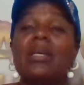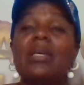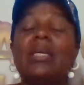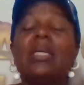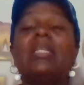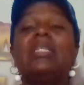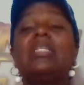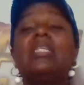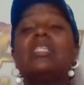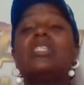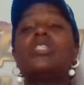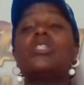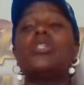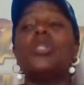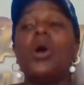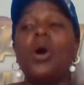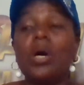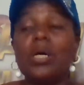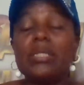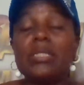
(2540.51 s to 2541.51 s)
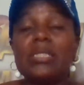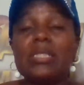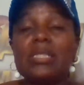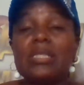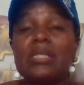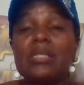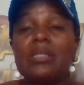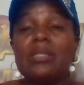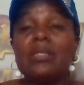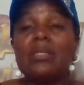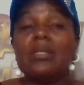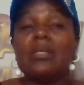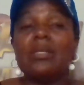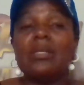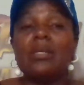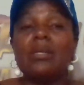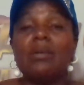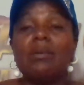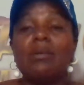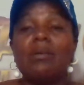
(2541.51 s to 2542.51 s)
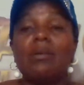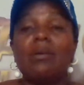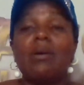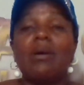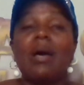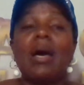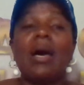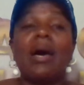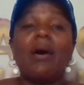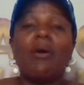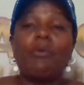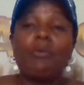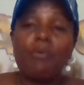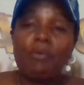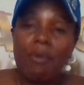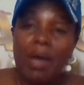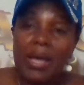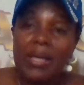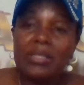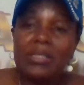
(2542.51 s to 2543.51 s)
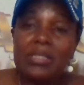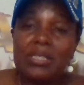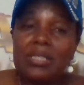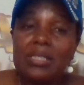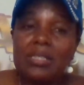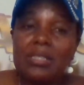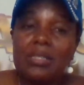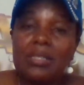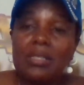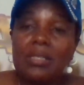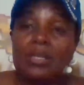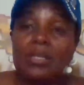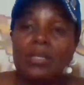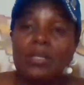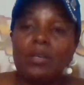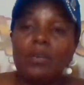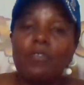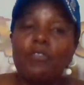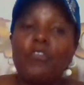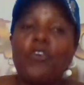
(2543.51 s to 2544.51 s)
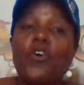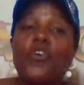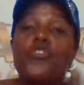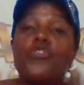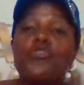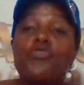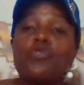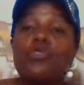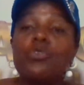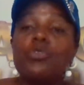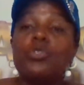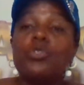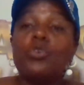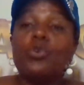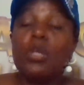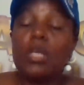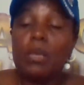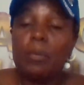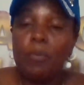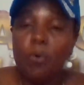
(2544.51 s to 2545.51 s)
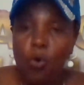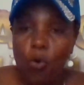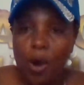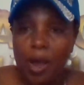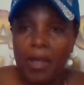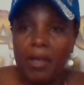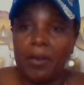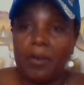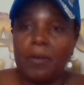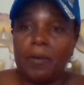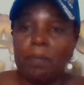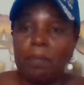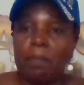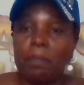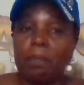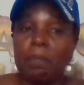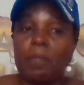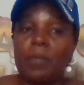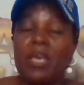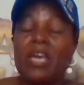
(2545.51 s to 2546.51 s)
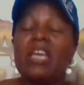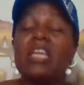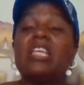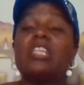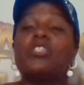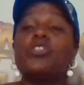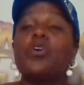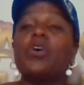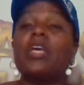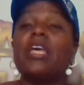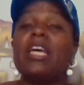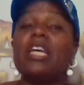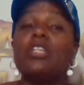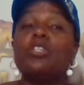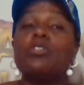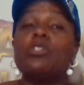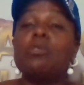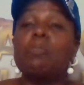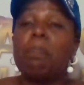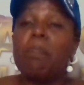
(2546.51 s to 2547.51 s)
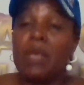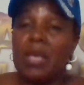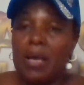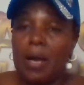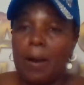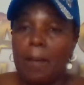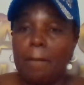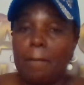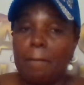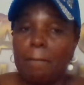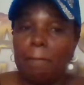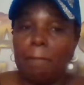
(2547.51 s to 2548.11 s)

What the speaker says: it is not right for you to keep quiet. It is okay to speak up.